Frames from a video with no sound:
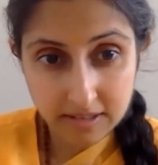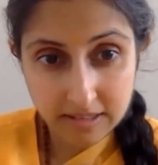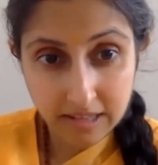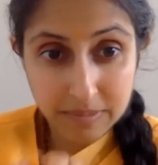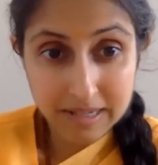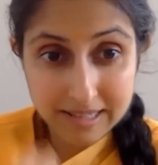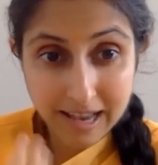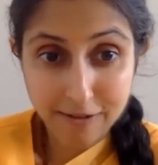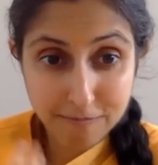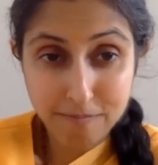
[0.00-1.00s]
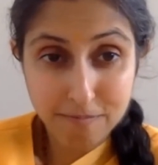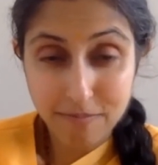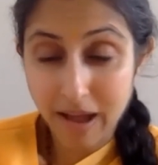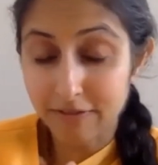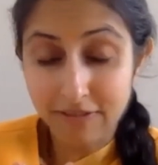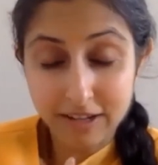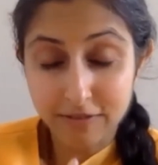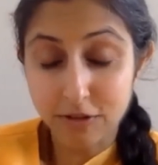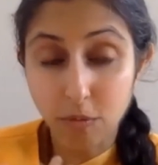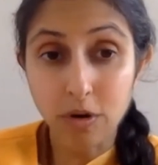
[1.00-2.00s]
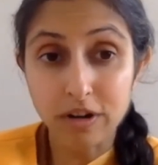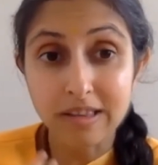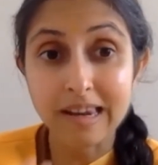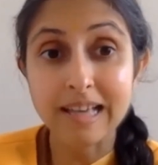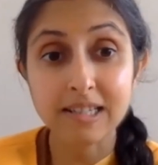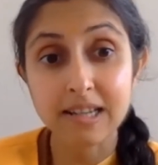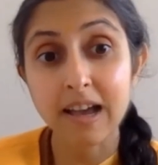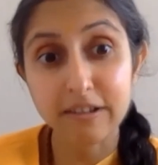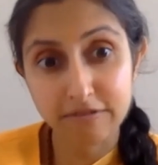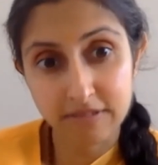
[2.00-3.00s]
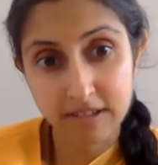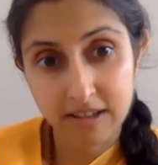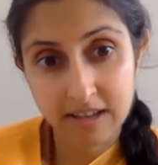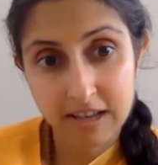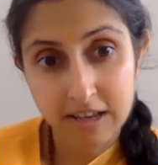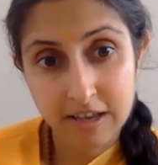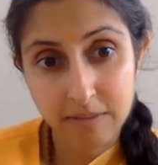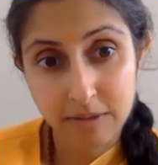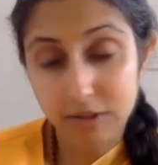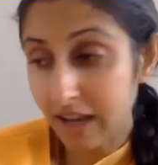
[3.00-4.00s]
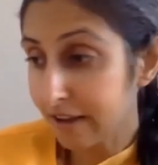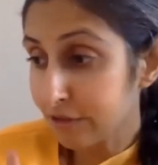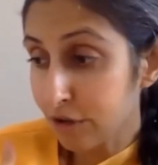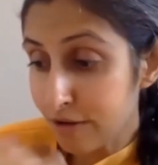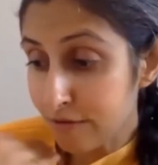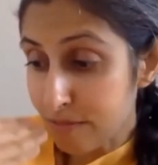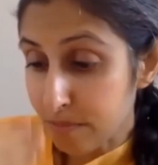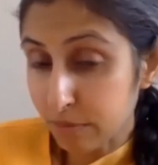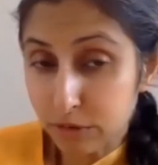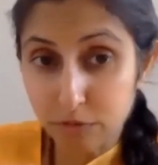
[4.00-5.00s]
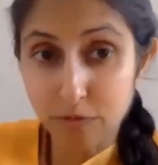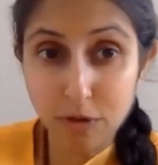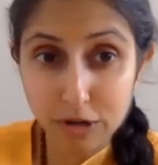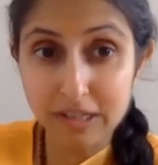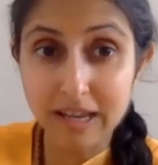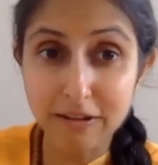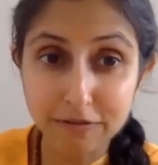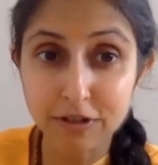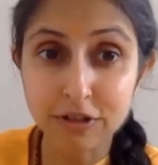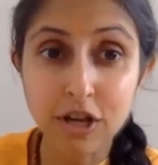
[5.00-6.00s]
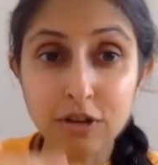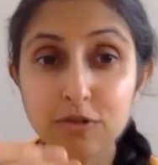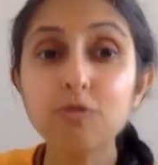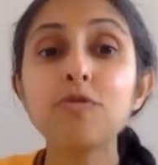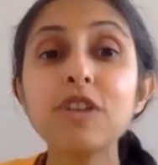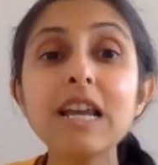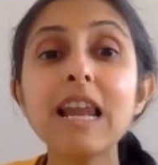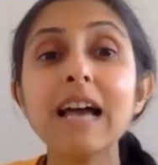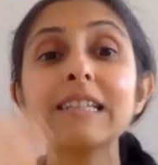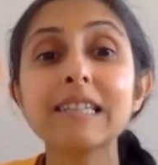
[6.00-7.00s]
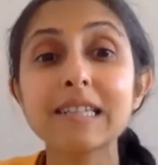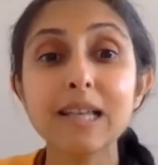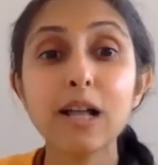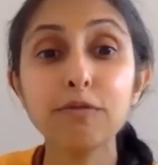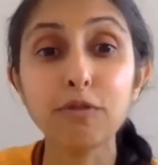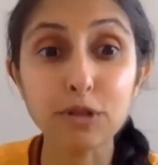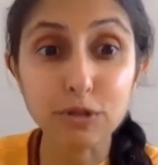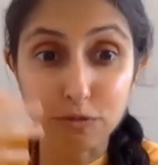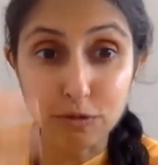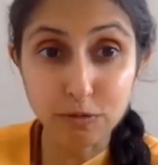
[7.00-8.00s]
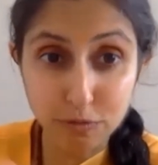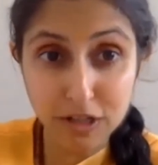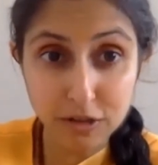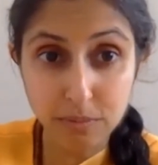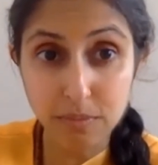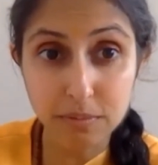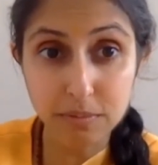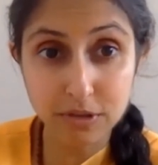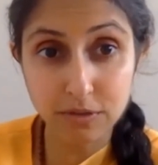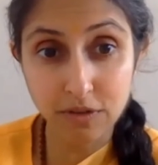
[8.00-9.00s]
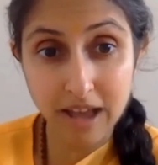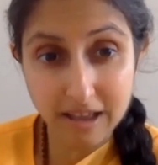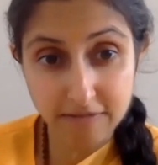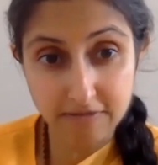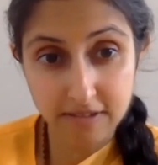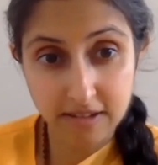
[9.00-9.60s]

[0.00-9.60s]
That means I've lived a worthless life because I have not even put forth effort to realize the self or to fulfill the purpose of life.